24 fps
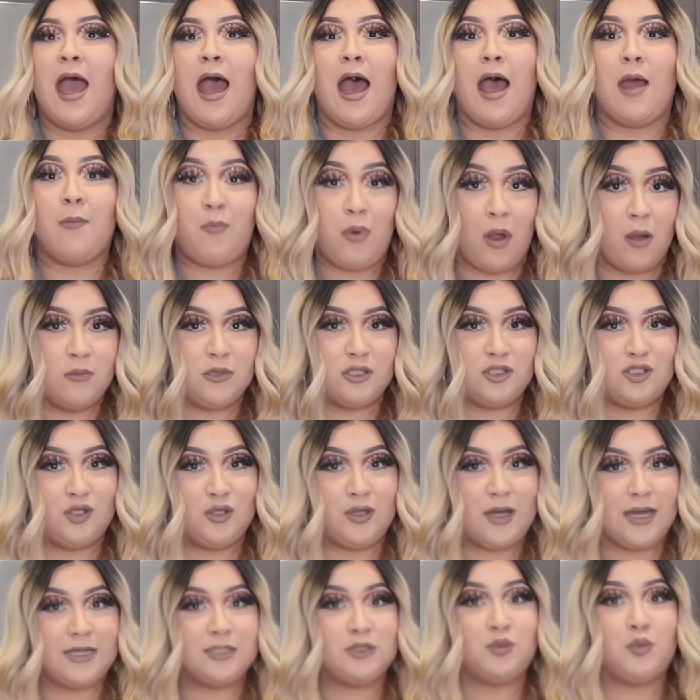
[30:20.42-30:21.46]
I promise you
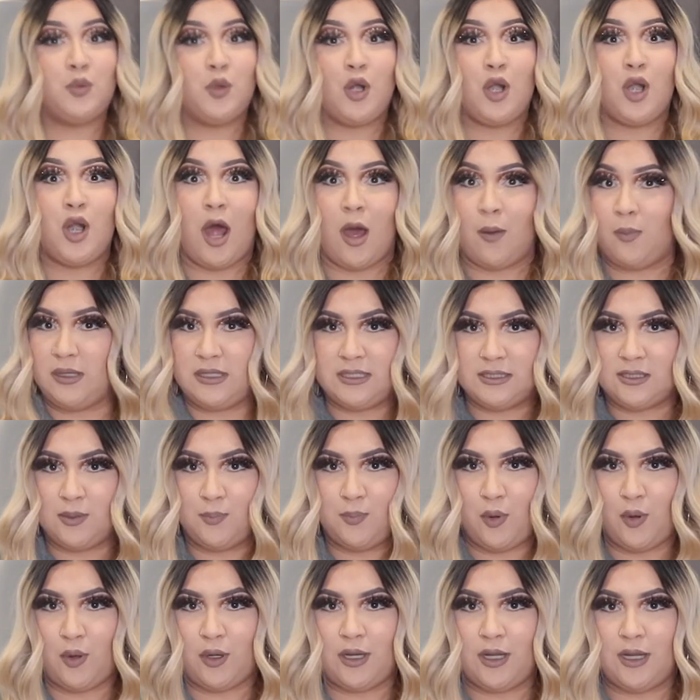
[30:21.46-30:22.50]
guys will not be
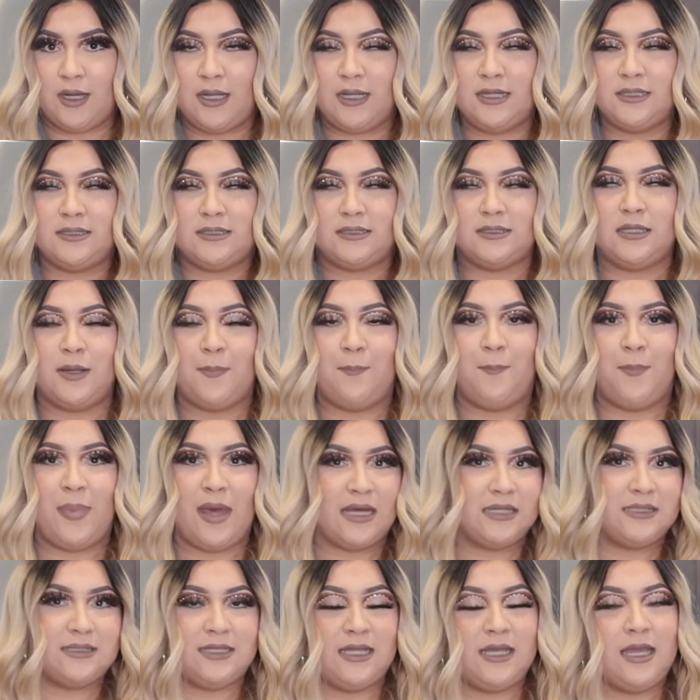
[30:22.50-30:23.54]
disappointed. It's the
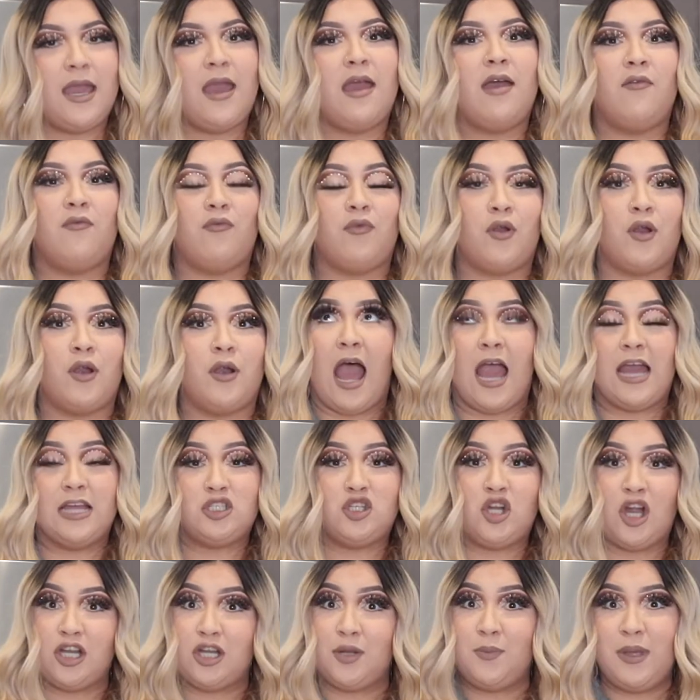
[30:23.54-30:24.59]
best thing ever. I
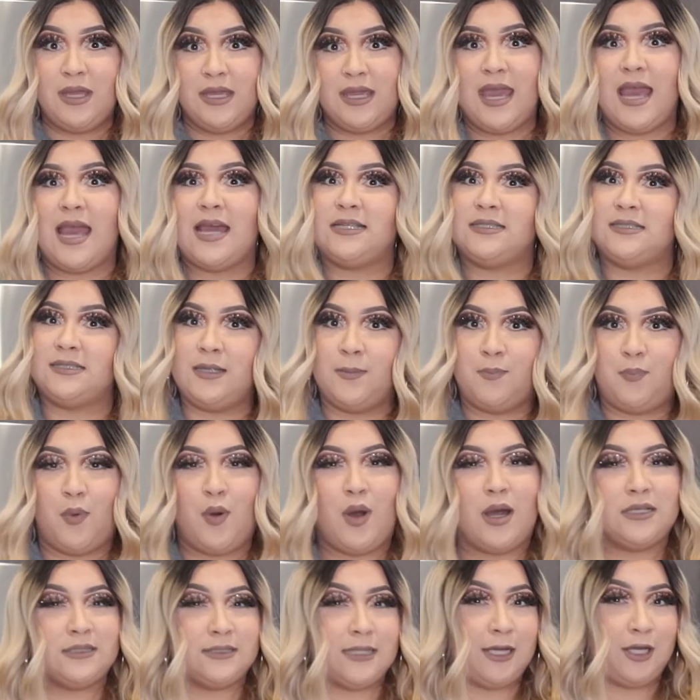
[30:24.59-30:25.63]
tried to make it as simple
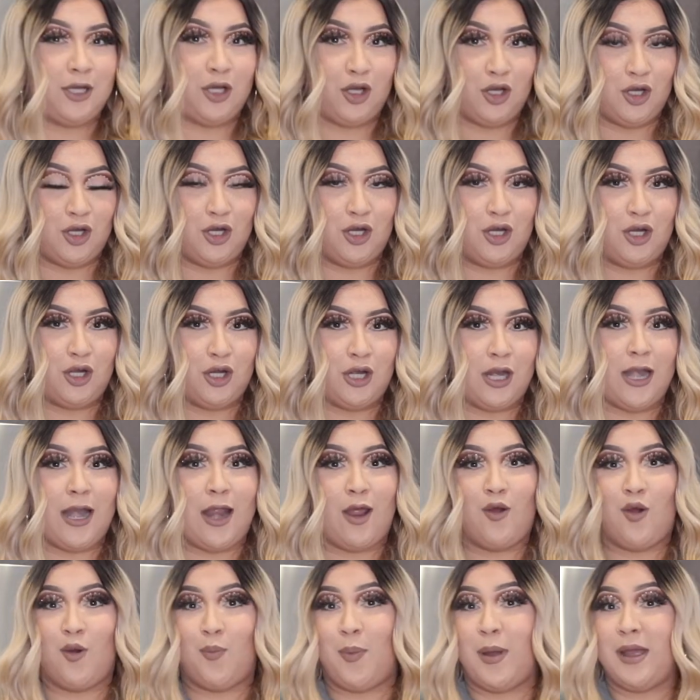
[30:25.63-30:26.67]
as I could, and I
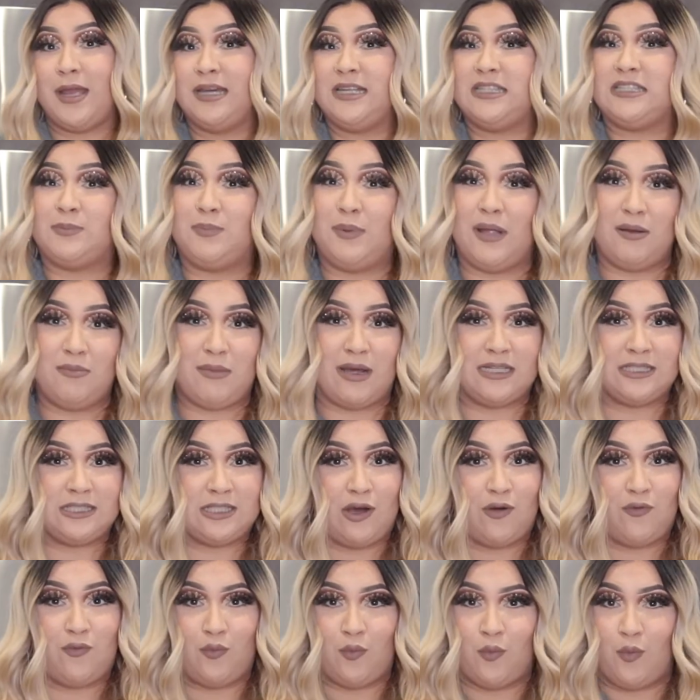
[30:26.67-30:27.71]
hope I explained
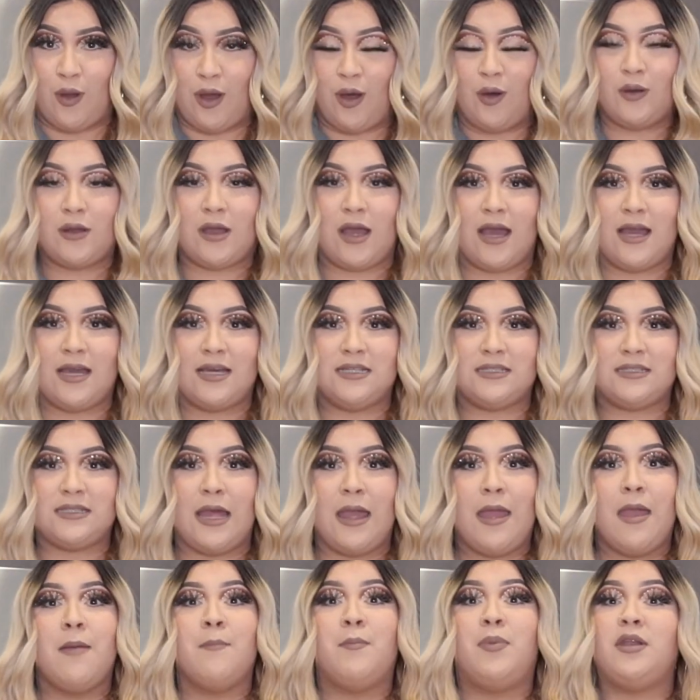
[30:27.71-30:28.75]
myself well, guys.
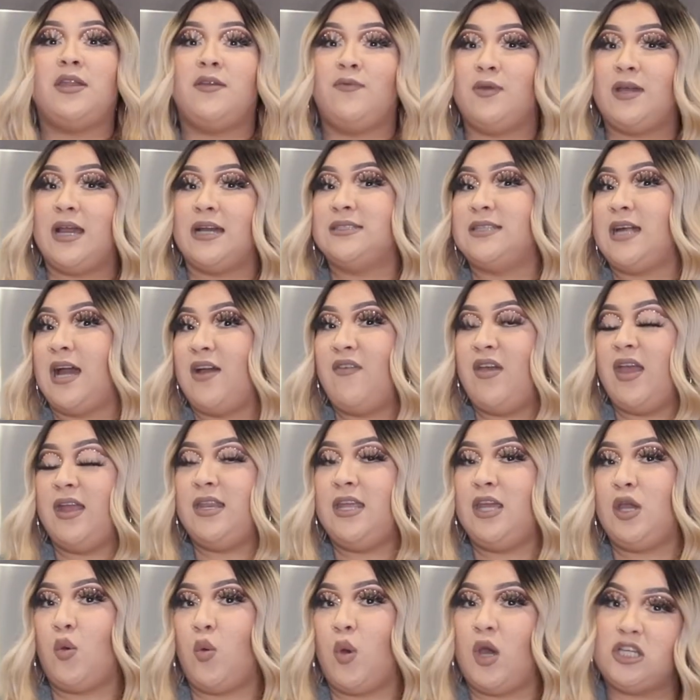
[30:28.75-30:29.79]
But if you guys have
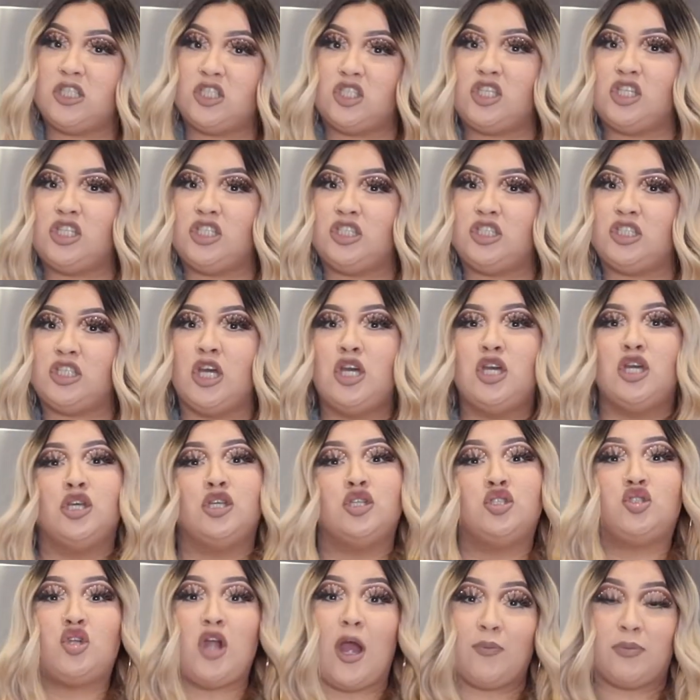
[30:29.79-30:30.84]
any questions,
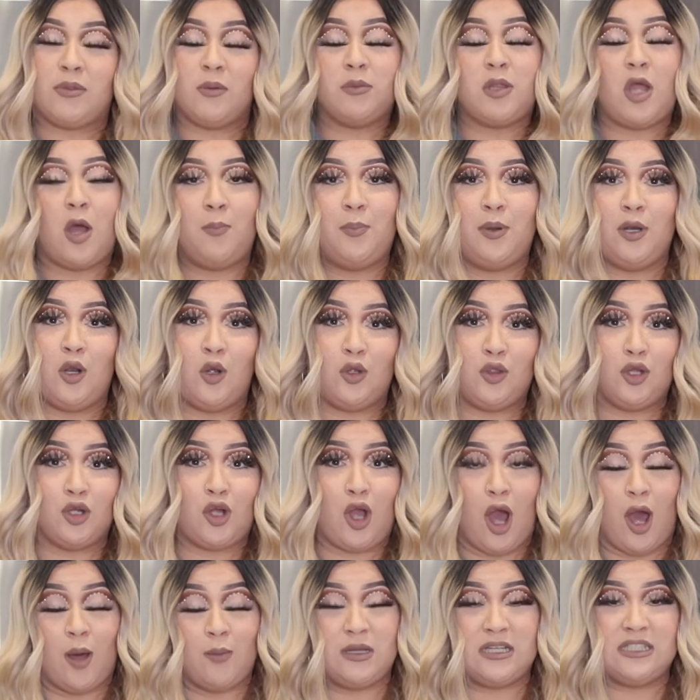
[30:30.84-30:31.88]
drop them down below in the
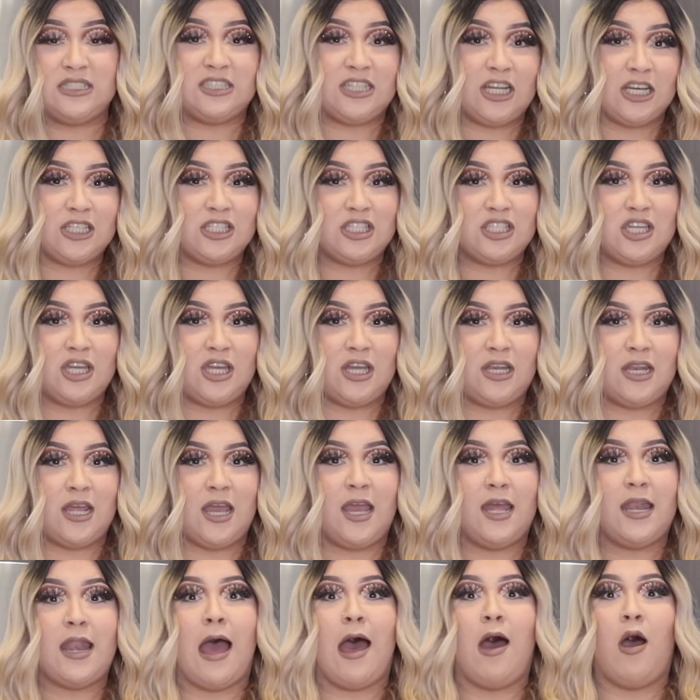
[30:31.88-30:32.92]
comment section
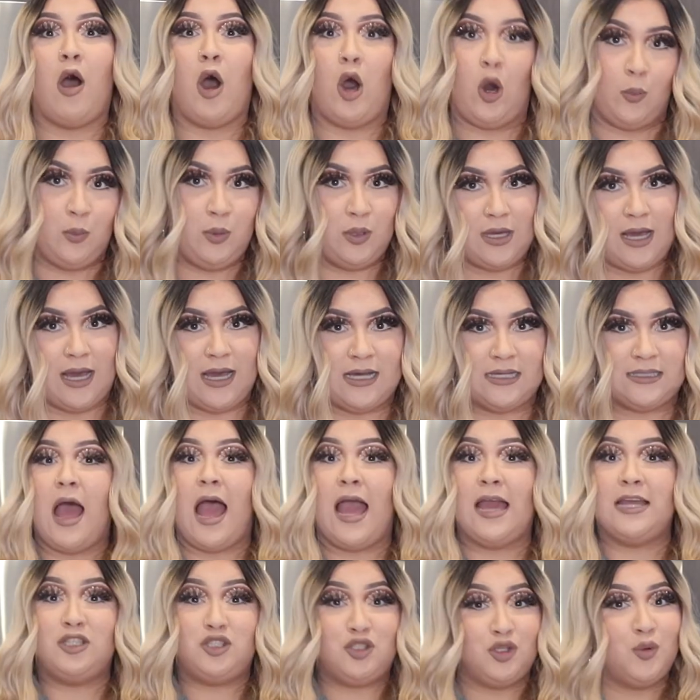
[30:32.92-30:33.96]
and I'll help you guys.
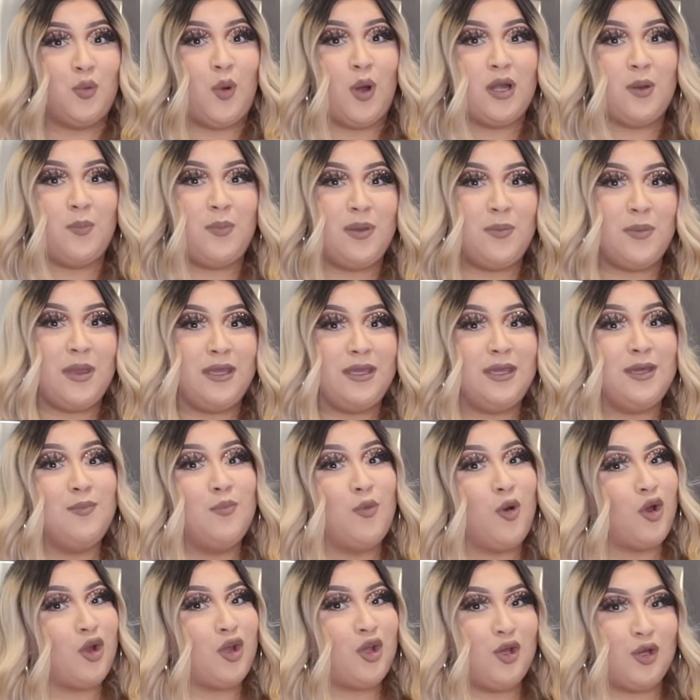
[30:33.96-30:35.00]
I do want to be making
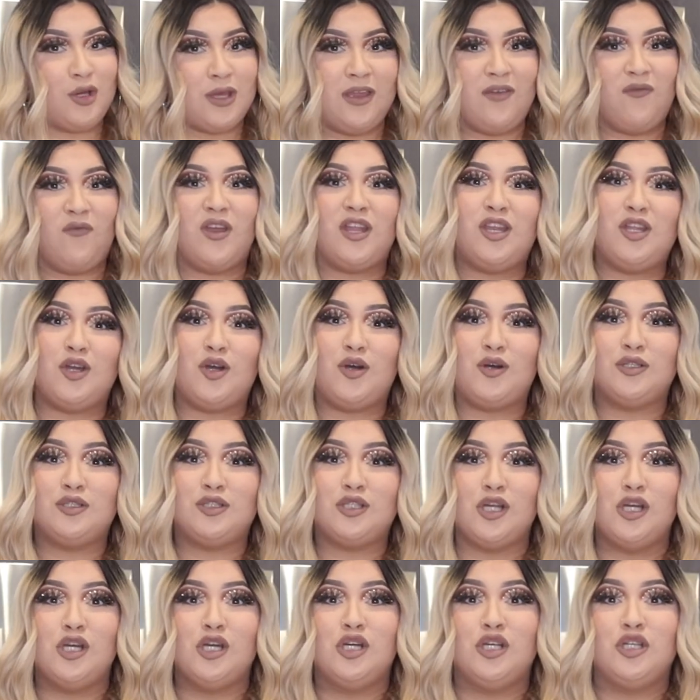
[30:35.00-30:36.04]
more cooking videos,
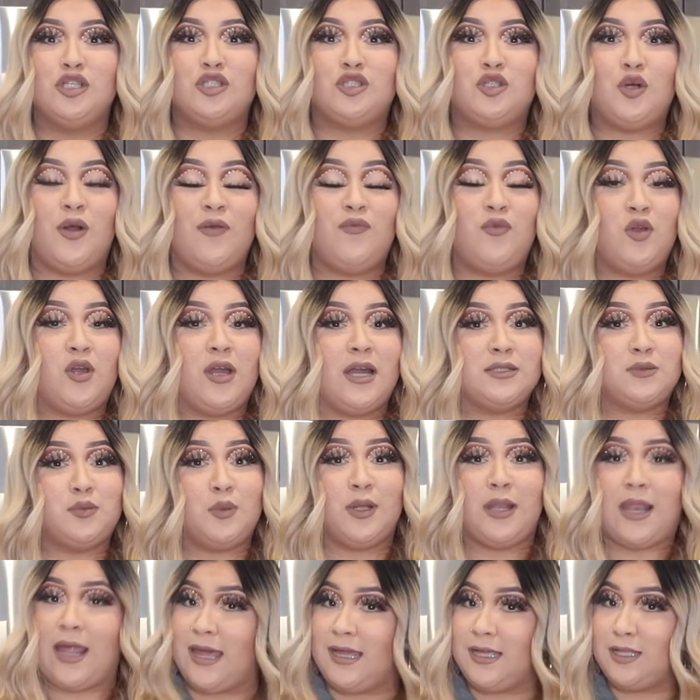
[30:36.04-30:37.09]
so if you guys
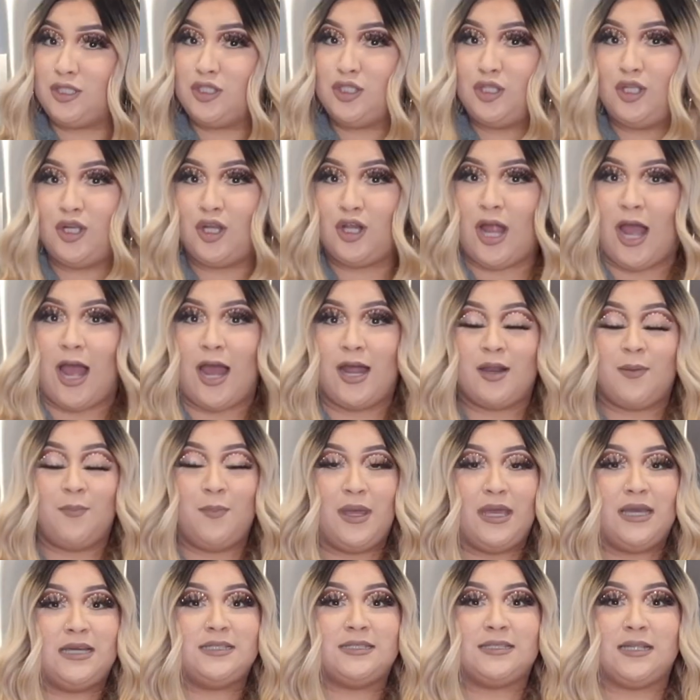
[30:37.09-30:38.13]
would like to learn how to
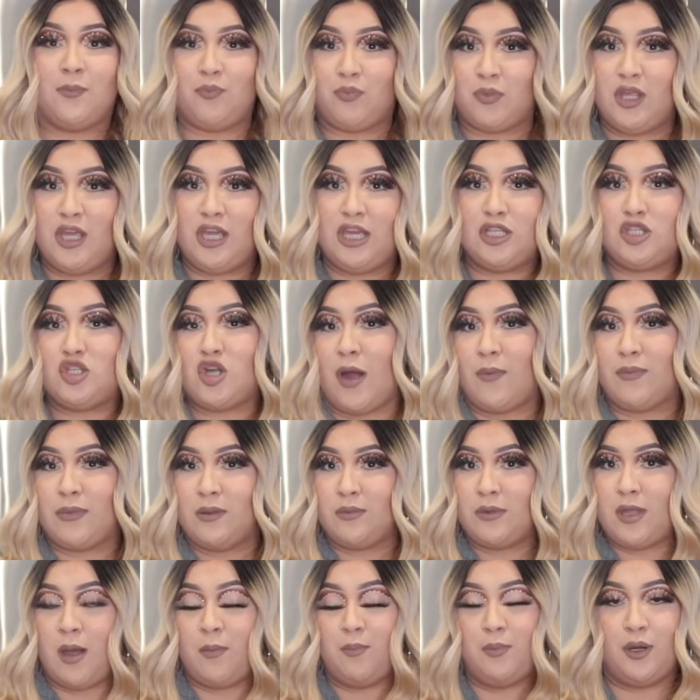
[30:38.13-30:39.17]
make something, drop
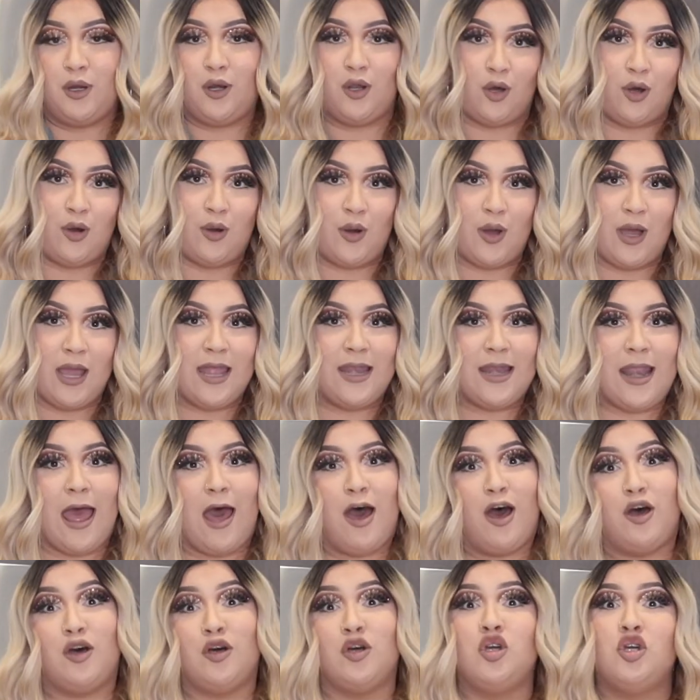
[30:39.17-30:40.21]
them down below and
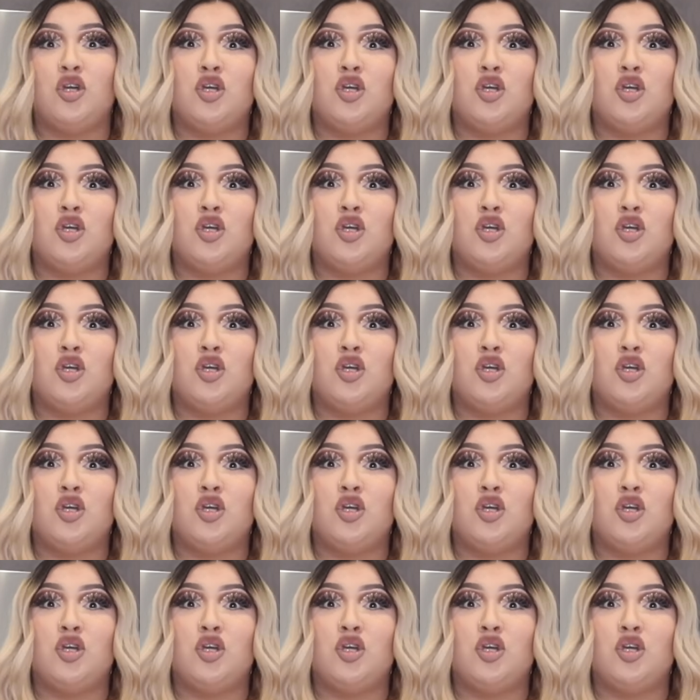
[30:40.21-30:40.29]
I'll